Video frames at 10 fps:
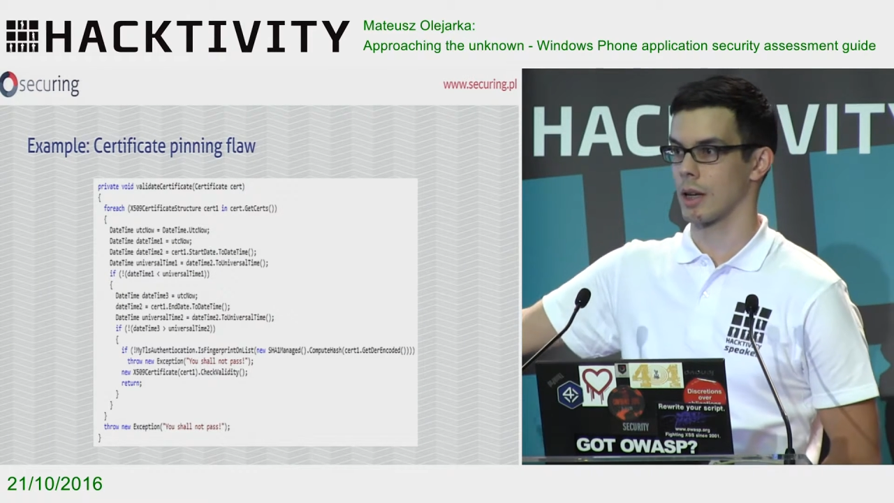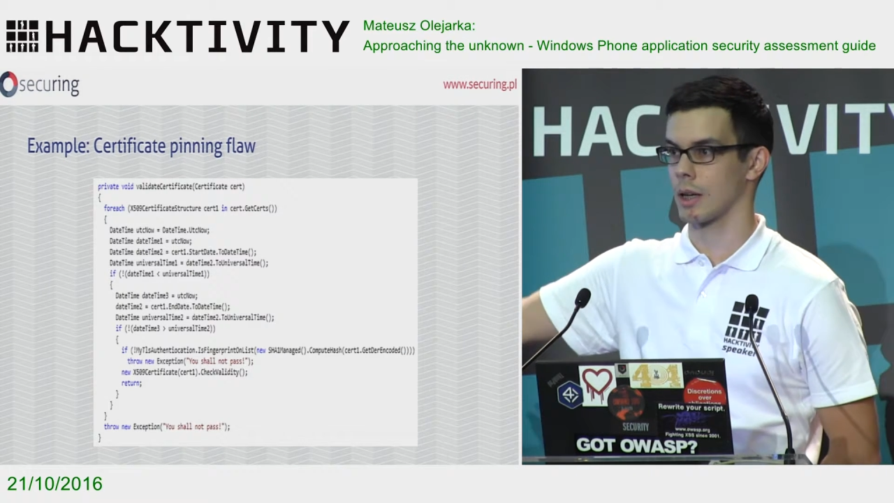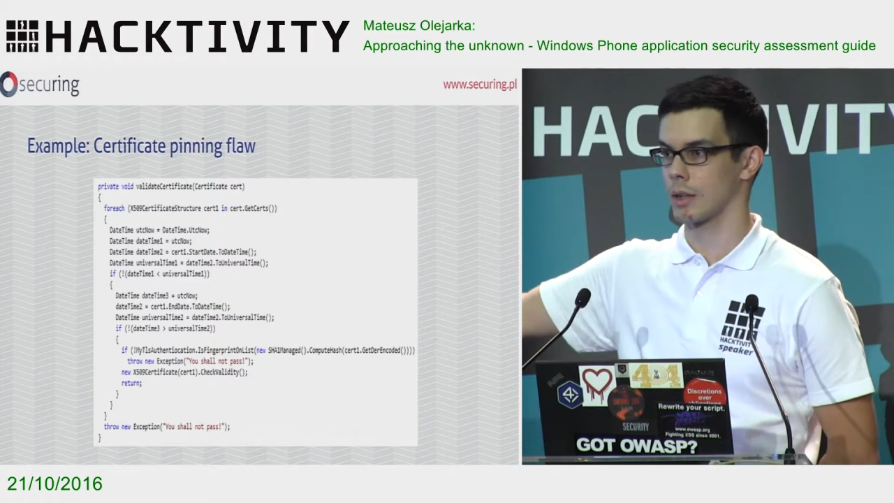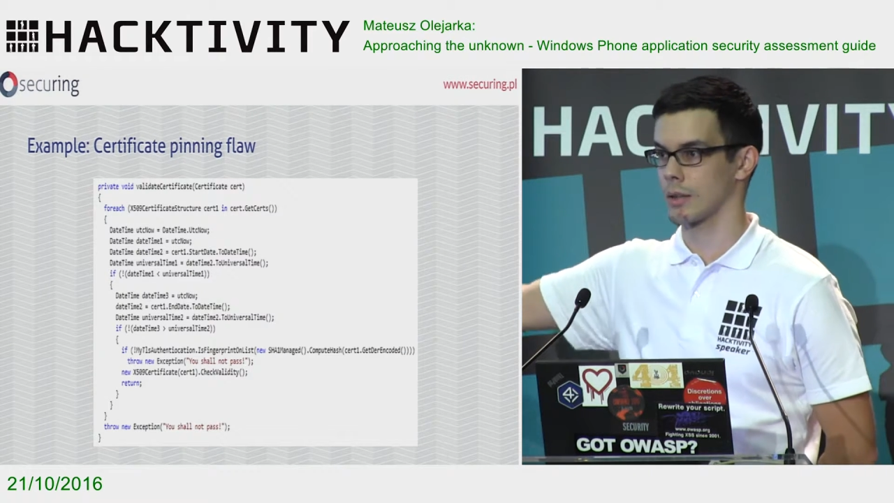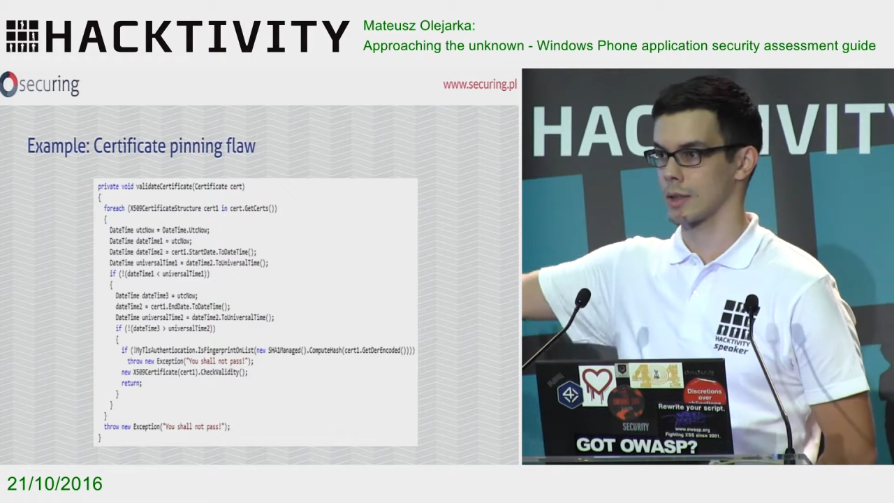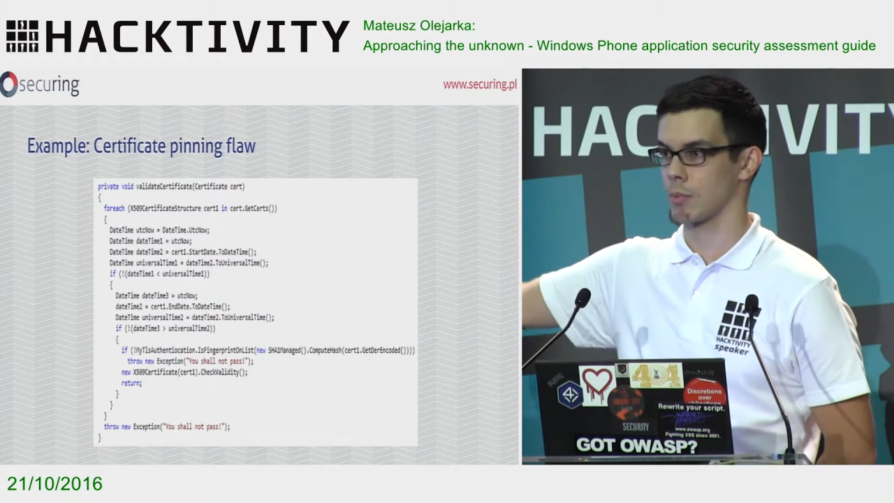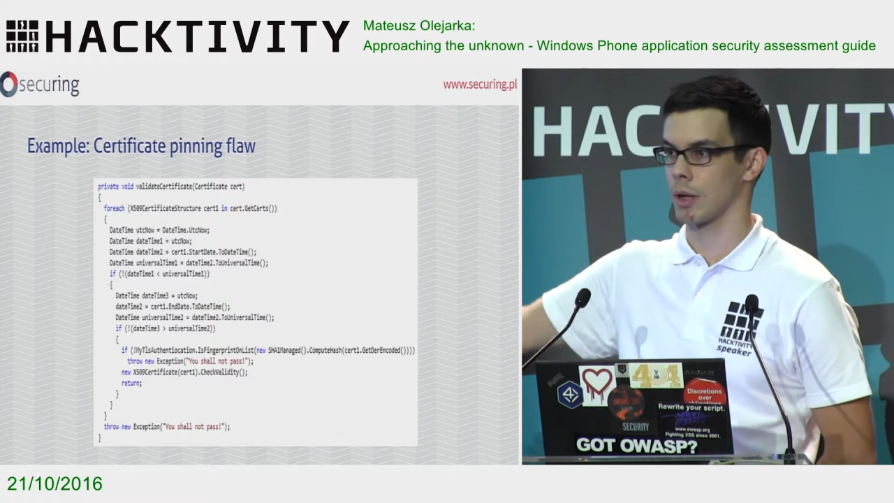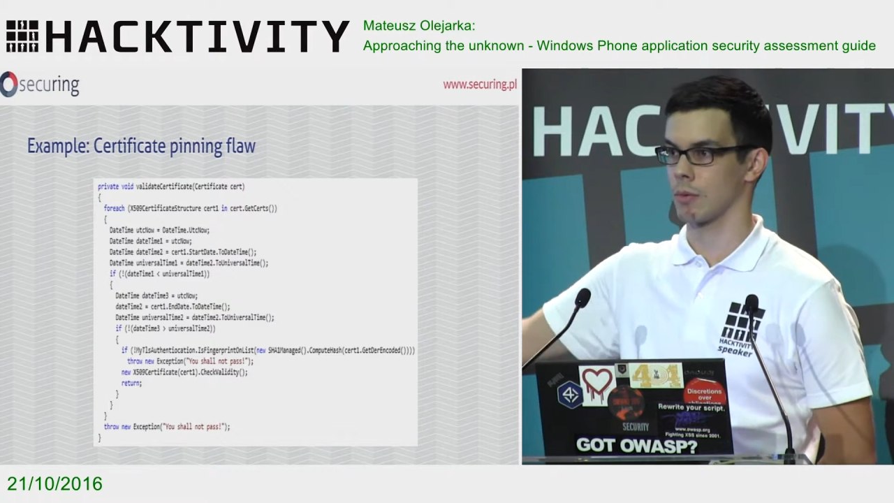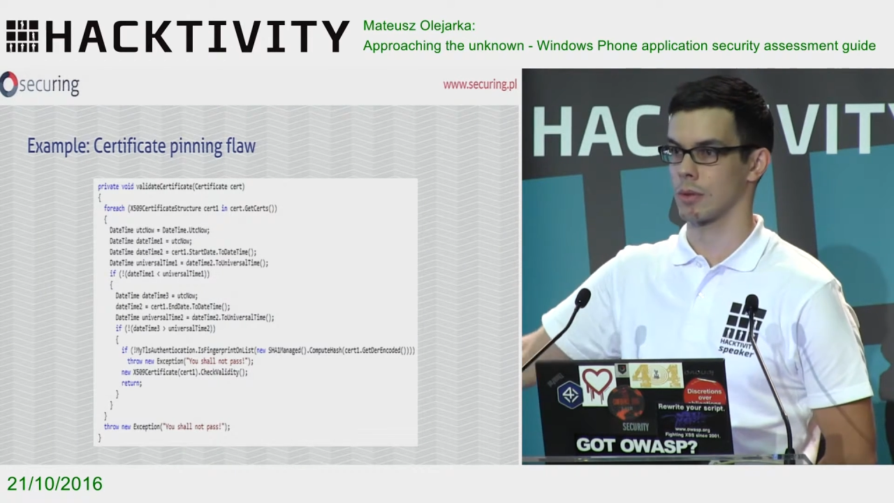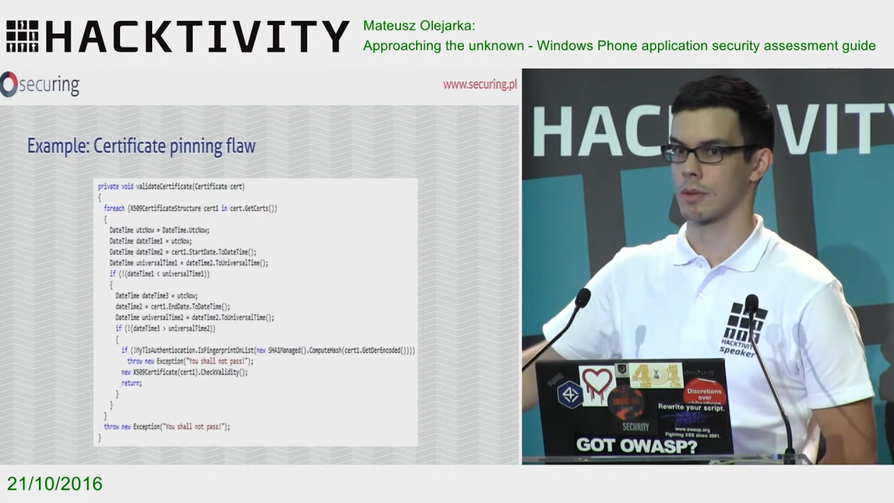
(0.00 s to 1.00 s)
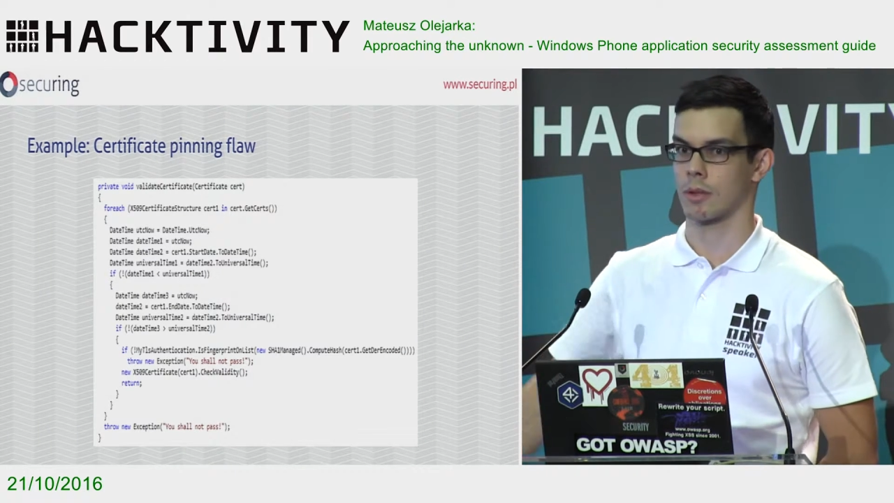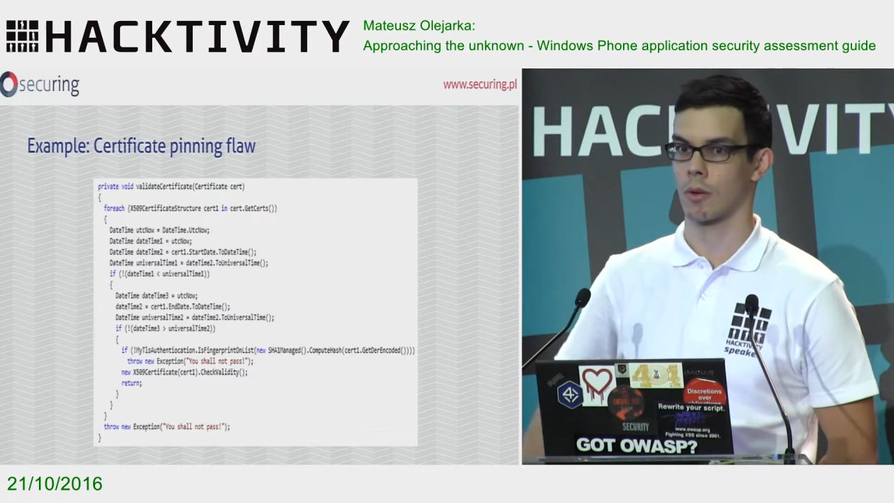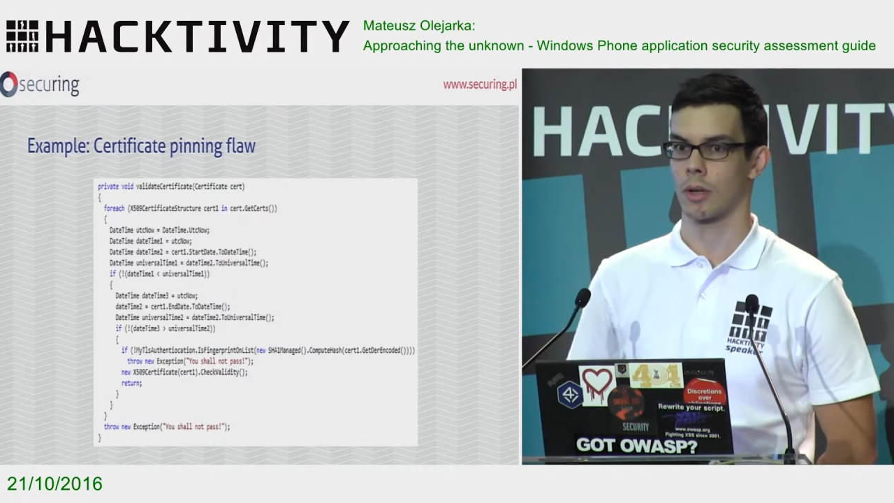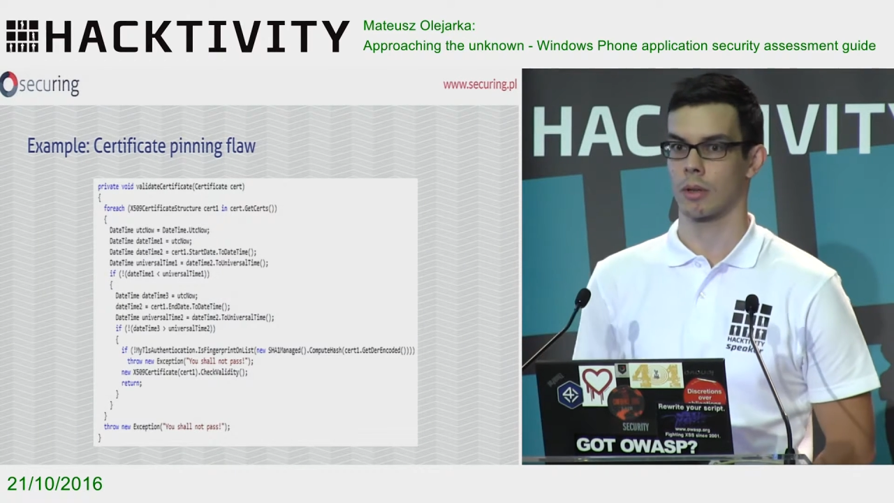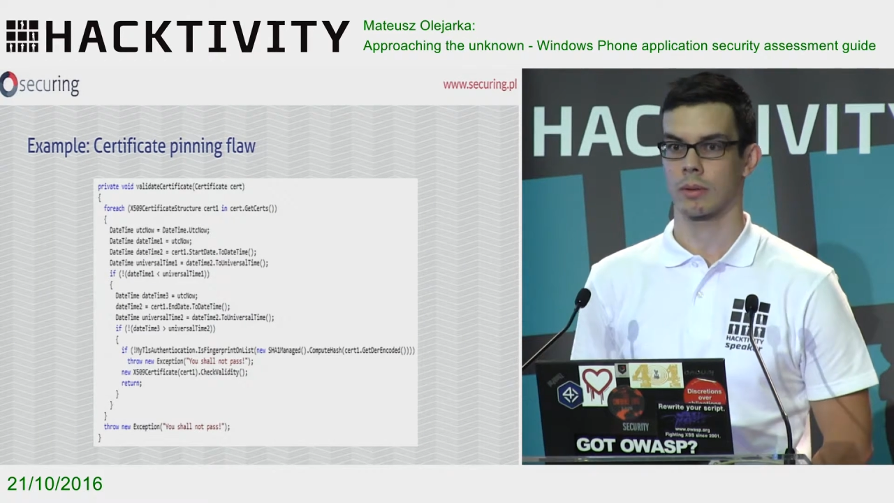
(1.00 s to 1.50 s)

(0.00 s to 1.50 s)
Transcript: I can explain what's going on.